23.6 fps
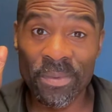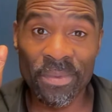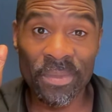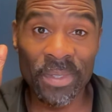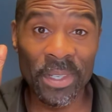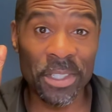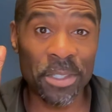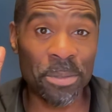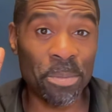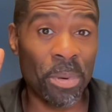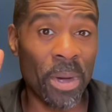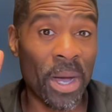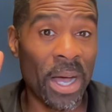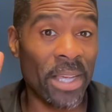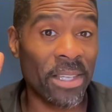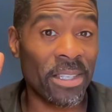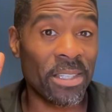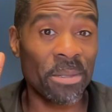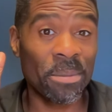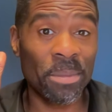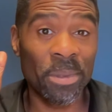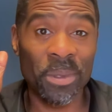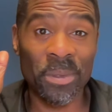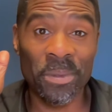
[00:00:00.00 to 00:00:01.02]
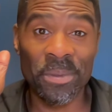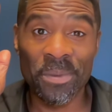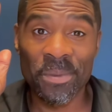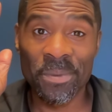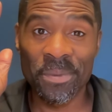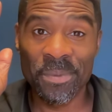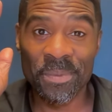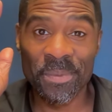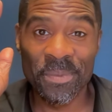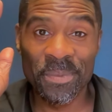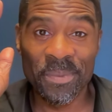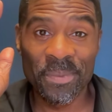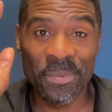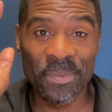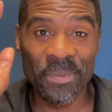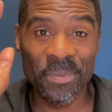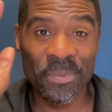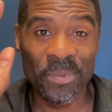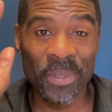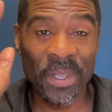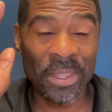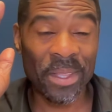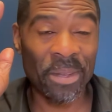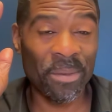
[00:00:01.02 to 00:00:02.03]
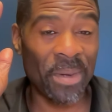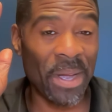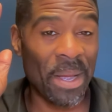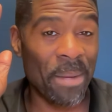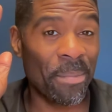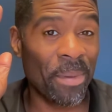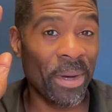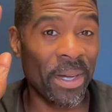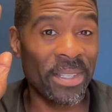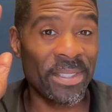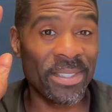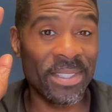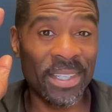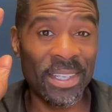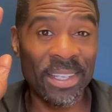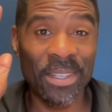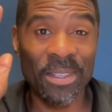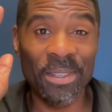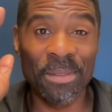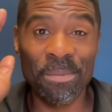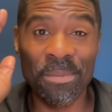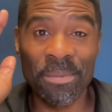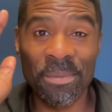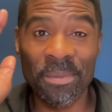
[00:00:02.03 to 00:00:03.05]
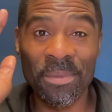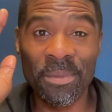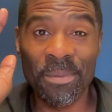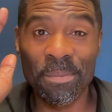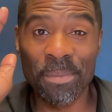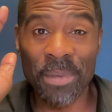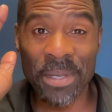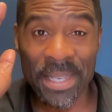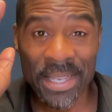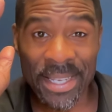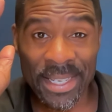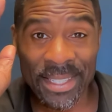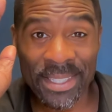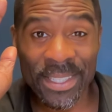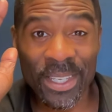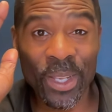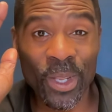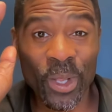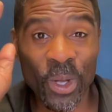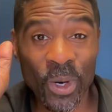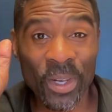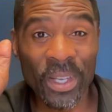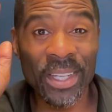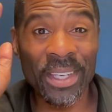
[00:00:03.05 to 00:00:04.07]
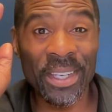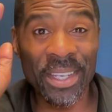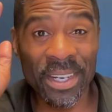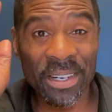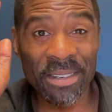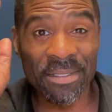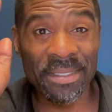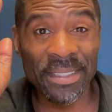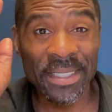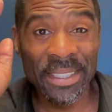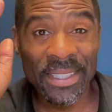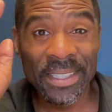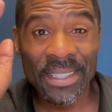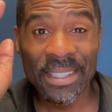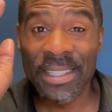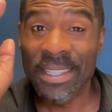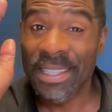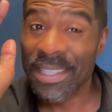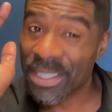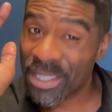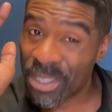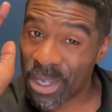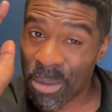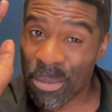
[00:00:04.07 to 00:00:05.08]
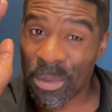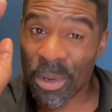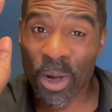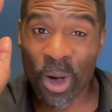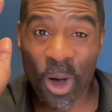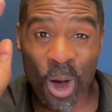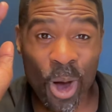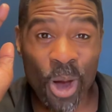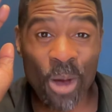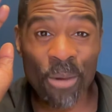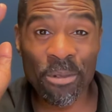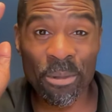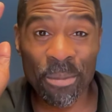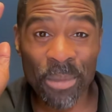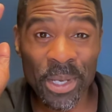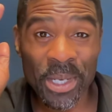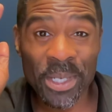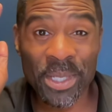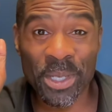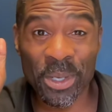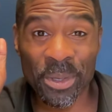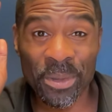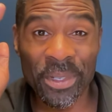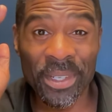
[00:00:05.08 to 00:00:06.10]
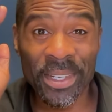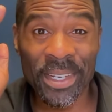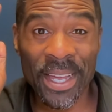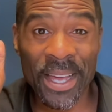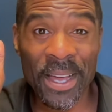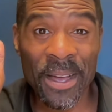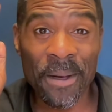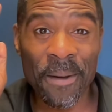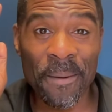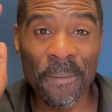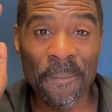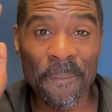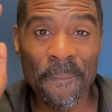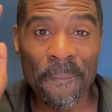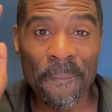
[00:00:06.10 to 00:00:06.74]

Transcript: It's possible. Let the right buttons hit, be hit long enough. It's gonna be hard for me to tone it down.